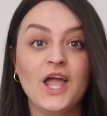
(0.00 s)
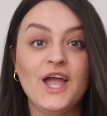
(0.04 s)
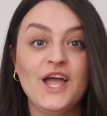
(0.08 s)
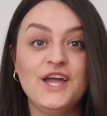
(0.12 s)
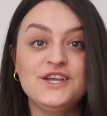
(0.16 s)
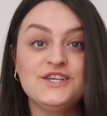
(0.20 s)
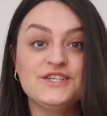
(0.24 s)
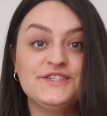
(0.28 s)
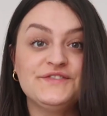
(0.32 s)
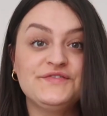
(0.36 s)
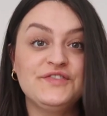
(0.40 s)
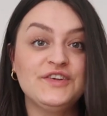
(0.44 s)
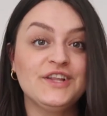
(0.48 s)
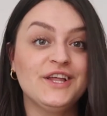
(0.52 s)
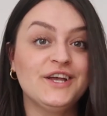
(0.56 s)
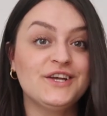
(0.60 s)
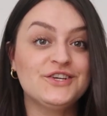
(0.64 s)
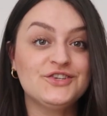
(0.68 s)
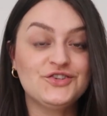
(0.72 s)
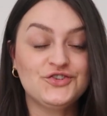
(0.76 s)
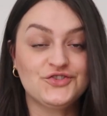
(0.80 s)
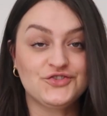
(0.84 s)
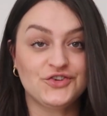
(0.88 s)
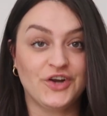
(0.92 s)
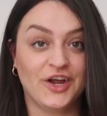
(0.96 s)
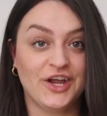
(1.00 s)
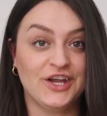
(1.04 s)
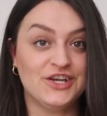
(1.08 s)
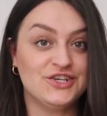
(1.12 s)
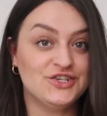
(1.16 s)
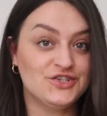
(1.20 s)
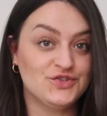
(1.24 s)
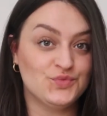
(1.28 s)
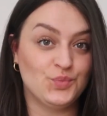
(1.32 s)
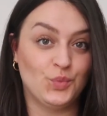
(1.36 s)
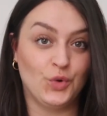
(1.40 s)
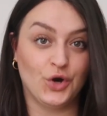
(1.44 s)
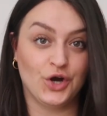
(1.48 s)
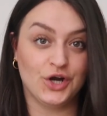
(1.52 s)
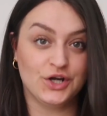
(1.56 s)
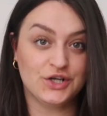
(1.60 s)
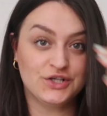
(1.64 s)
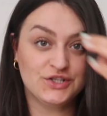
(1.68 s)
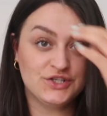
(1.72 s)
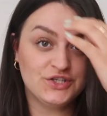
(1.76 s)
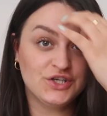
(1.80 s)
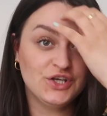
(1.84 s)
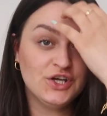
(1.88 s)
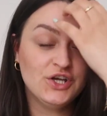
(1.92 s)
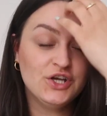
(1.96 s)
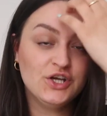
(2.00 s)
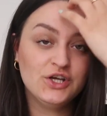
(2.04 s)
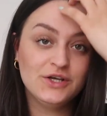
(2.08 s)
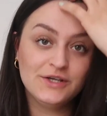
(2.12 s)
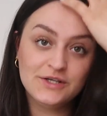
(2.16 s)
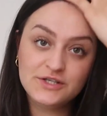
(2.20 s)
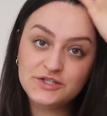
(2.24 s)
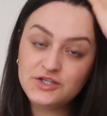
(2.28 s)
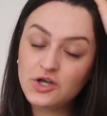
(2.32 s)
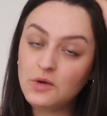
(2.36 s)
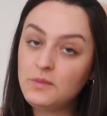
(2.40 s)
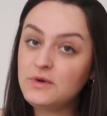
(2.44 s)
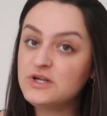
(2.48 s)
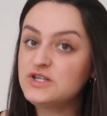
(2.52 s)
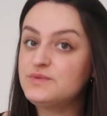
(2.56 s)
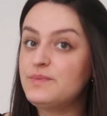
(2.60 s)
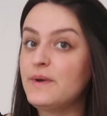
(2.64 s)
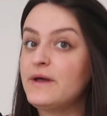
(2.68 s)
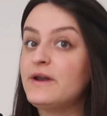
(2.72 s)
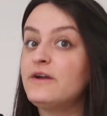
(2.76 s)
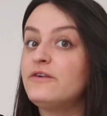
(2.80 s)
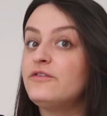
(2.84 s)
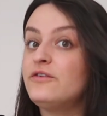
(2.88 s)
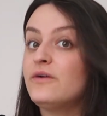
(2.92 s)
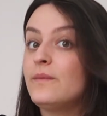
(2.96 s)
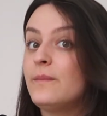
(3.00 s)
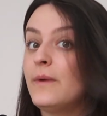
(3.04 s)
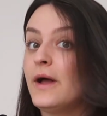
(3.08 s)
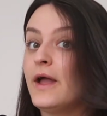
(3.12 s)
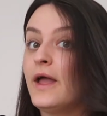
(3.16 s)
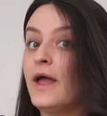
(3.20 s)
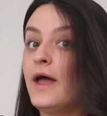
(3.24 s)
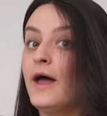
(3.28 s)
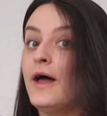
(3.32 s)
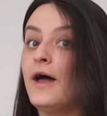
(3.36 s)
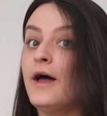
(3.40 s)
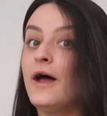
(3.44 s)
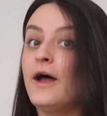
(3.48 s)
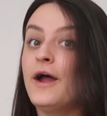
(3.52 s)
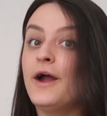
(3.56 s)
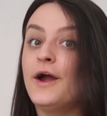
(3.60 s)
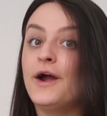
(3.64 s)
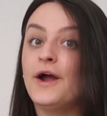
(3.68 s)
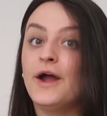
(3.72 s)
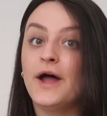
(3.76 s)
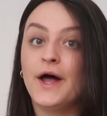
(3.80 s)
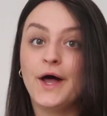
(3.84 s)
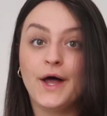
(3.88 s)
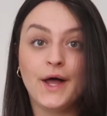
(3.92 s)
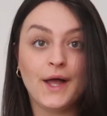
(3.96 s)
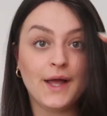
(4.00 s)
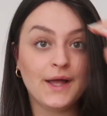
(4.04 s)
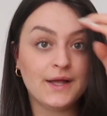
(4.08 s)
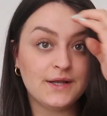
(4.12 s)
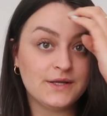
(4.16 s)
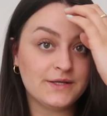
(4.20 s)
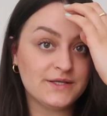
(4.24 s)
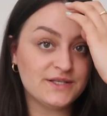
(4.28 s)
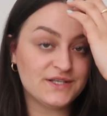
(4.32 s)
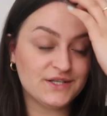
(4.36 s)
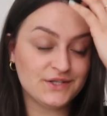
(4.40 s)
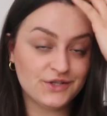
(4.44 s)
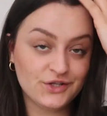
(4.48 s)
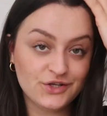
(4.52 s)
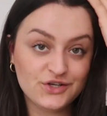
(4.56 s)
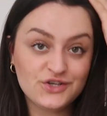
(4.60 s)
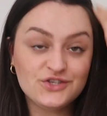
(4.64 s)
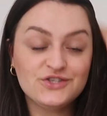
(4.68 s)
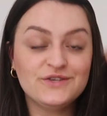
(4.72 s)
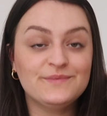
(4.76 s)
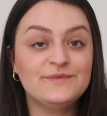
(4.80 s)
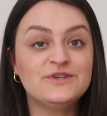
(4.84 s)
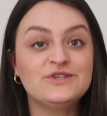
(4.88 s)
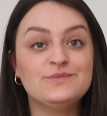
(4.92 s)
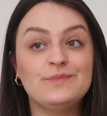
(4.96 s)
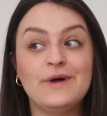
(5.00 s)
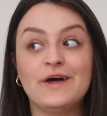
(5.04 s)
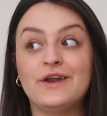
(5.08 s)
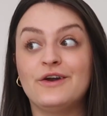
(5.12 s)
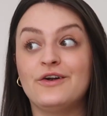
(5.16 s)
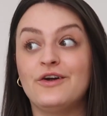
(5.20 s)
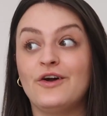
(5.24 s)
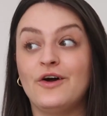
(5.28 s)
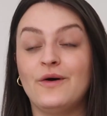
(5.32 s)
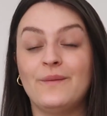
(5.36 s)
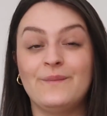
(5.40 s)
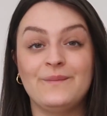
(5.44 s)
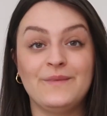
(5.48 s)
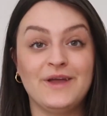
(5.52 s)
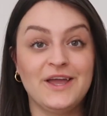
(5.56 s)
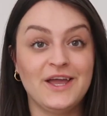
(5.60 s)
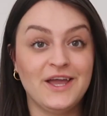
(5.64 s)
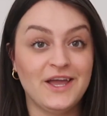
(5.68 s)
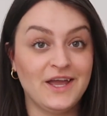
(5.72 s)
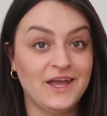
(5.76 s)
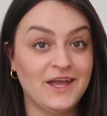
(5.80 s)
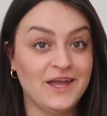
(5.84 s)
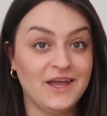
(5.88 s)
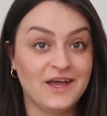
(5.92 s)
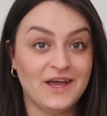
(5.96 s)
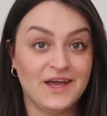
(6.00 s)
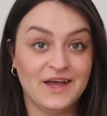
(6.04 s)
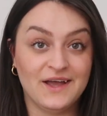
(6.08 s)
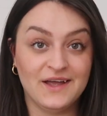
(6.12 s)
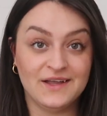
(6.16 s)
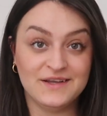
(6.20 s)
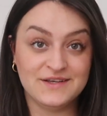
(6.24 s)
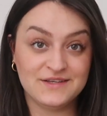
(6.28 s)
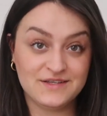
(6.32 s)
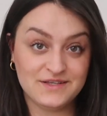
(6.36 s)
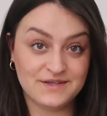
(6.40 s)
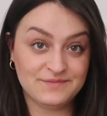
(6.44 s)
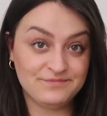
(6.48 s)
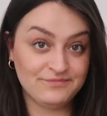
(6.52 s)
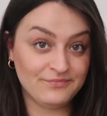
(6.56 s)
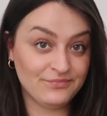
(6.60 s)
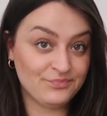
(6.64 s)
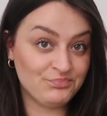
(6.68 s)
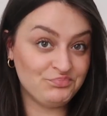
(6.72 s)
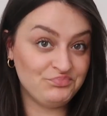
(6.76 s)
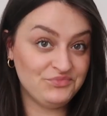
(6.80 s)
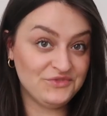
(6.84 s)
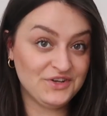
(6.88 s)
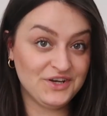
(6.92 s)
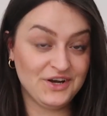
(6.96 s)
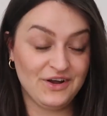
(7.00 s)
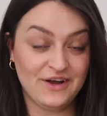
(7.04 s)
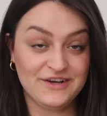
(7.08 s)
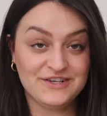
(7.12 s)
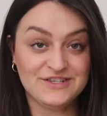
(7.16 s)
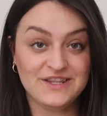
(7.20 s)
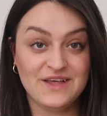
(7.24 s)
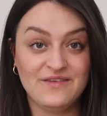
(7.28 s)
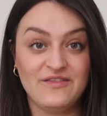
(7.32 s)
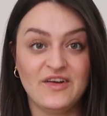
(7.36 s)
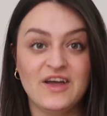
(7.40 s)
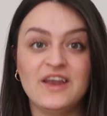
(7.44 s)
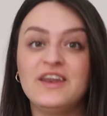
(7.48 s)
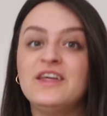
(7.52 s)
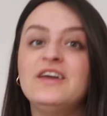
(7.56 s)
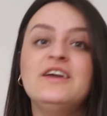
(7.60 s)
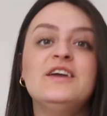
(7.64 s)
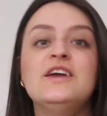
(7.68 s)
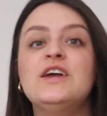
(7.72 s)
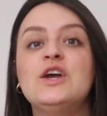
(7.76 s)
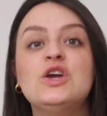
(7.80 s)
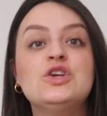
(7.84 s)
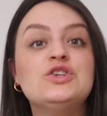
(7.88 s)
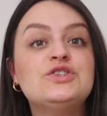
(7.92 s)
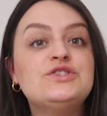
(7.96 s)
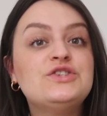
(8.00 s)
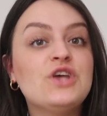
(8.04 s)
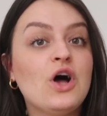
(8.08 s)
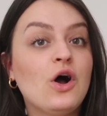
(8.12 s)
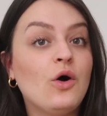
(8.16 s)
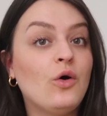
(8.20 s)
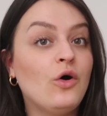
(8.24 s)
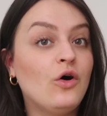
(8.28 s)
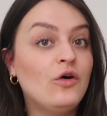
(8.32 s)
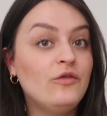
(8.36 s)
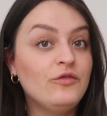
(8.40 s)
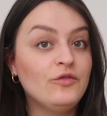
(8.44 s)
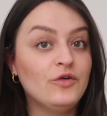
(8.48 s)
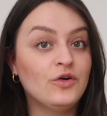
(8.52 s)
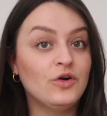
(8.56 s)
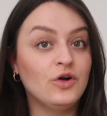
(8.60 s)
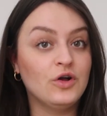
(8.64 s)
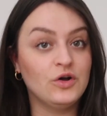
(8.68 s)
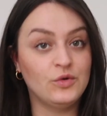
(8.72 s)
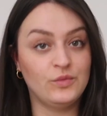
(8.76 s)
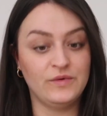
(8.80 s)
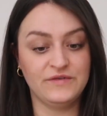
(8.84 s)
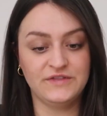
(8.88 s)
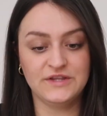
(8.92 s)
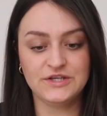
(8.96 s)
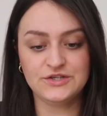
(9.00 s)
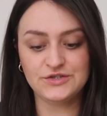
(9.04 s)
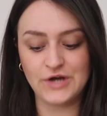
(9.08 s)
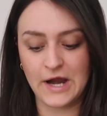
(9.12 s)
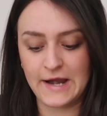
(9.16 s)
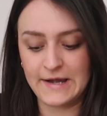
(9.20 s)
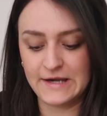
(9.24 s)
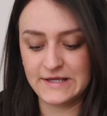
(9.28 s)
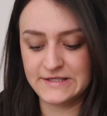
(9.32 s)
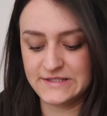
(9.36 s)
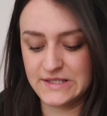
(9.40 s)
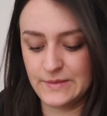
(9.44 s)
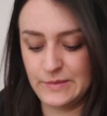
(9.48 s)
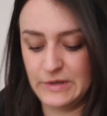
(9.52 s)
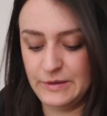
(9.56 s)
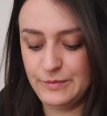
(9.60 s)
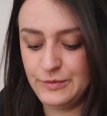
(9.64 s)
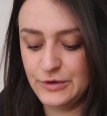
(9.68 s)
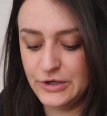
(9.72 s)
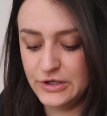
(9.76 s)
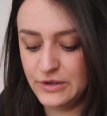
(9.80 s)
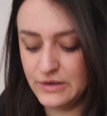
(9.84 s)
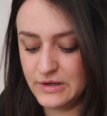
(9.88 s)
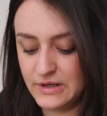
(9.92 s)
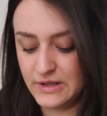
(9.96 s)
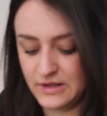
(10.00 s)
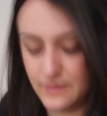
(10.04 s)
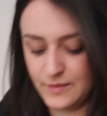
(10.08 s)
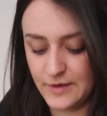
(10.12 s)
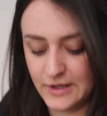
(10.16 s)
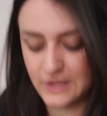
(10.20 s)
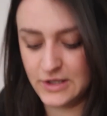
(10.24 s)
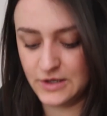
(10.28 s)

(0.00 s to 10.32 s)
I just feel like straight just works so much better for my hair and looks so much better on me, and I don't know, I just love it. So overall with the straighteners, let me pull you in a little bit